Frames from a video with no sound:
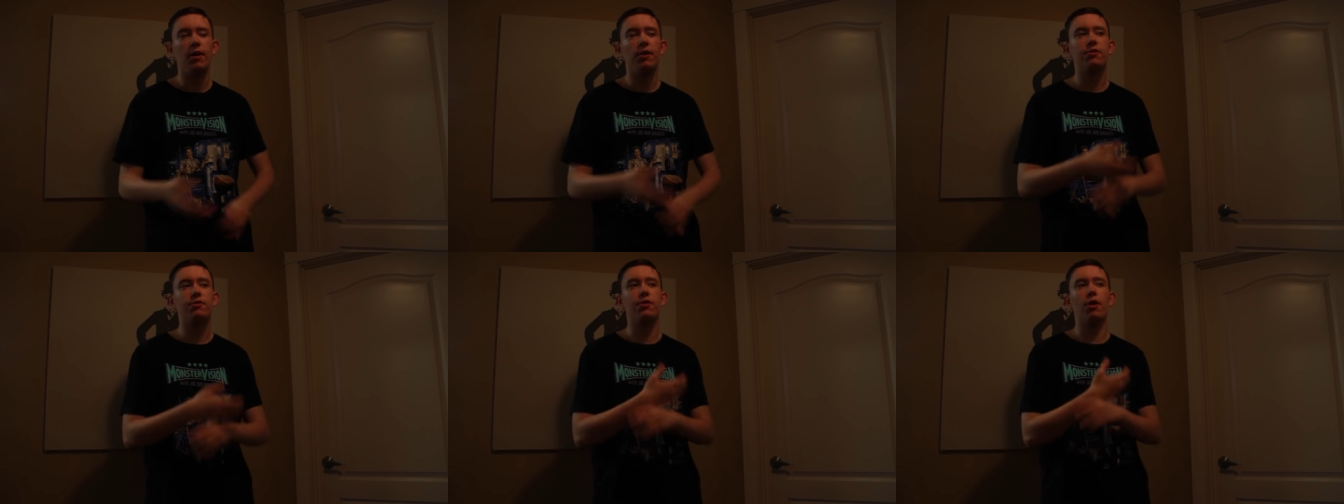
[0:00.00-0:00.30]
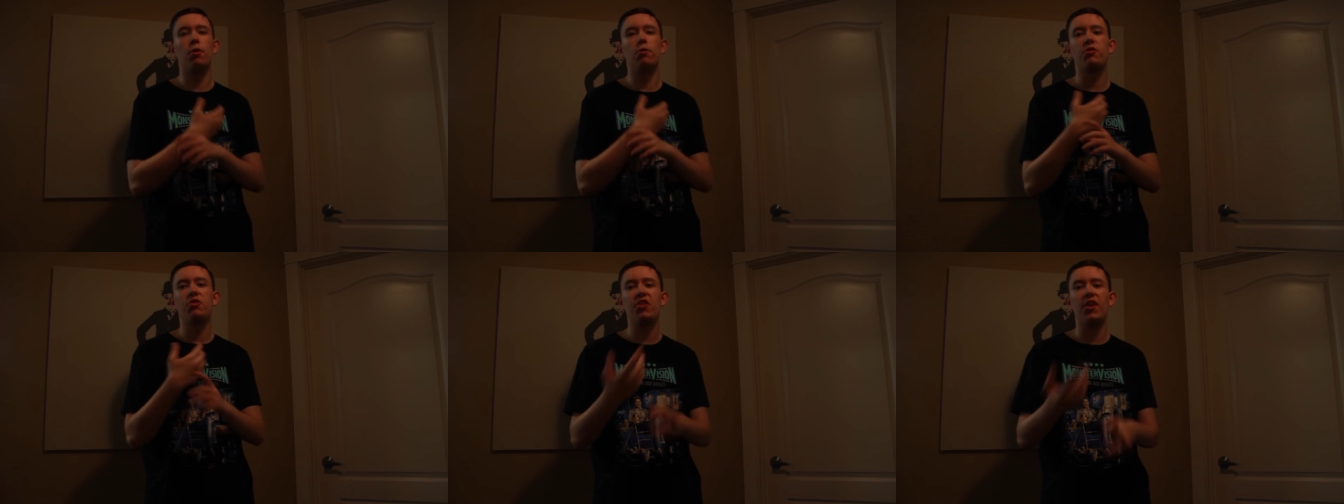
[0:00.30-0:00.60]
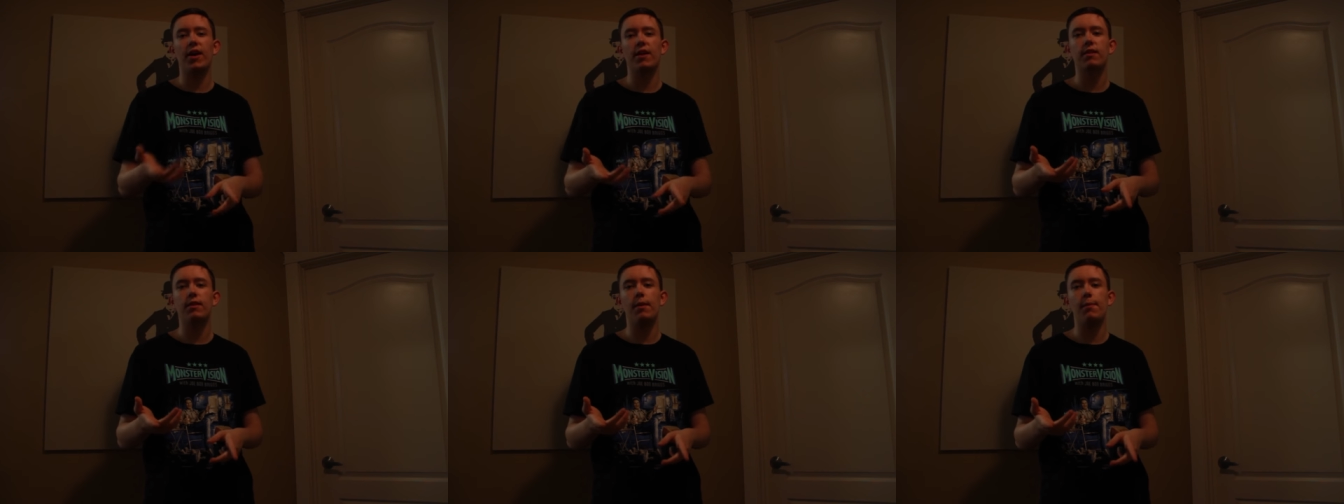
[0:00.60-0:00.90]
so
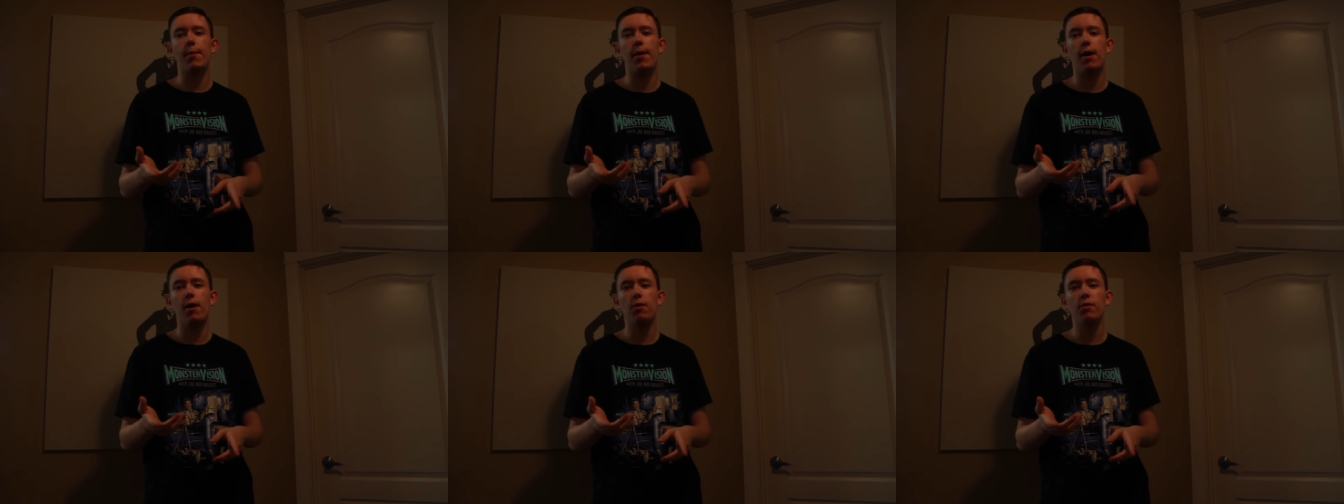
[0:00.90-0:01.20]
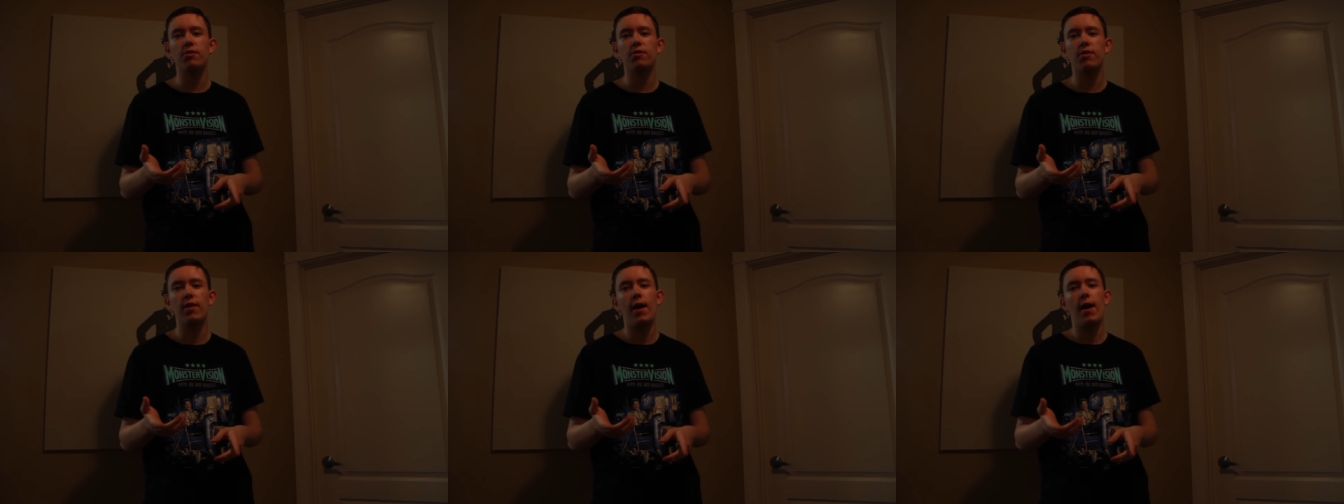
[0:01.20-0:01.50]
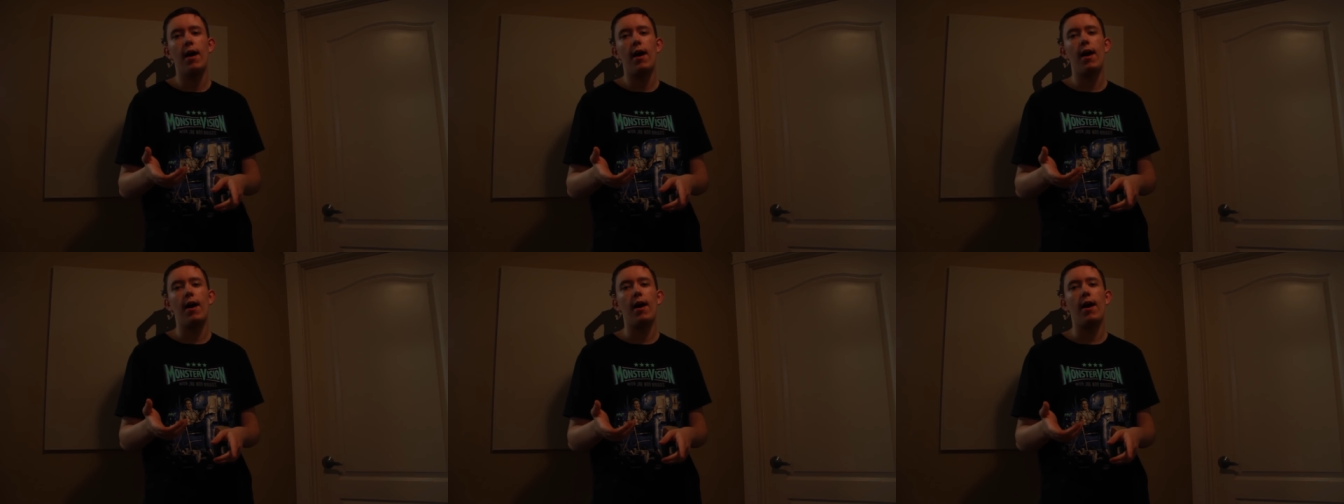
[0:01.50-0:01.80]
check them out
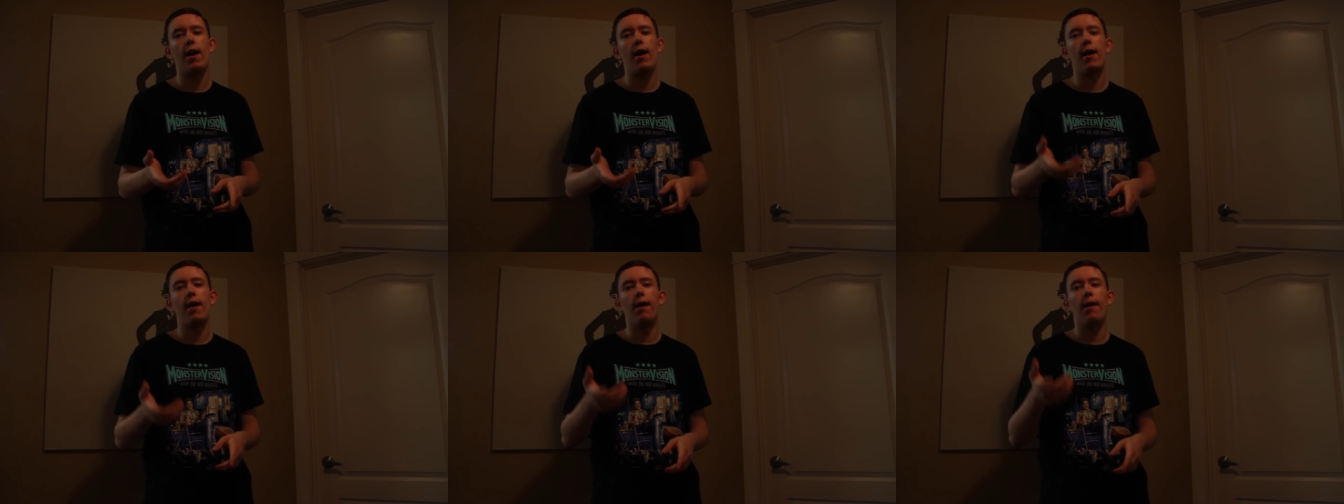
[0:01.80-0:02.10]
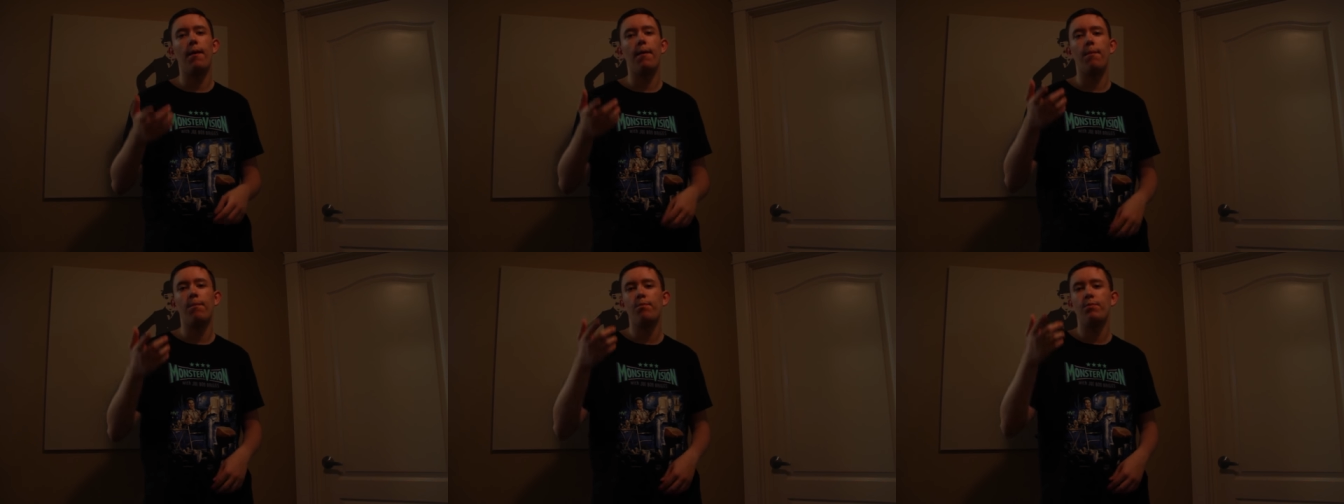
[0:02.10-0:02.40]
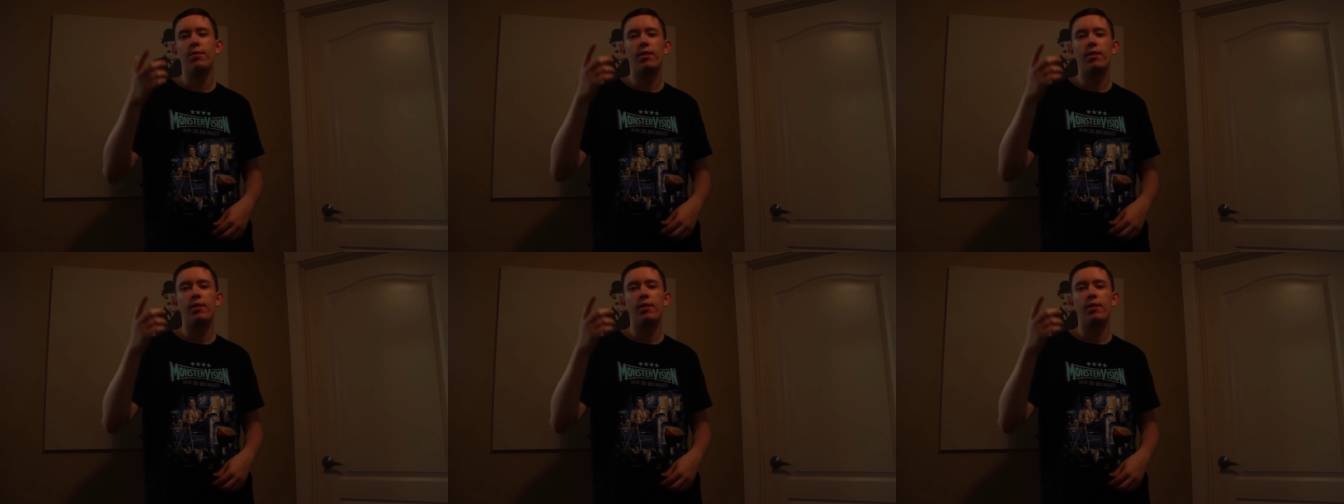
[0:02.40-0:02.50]
uh,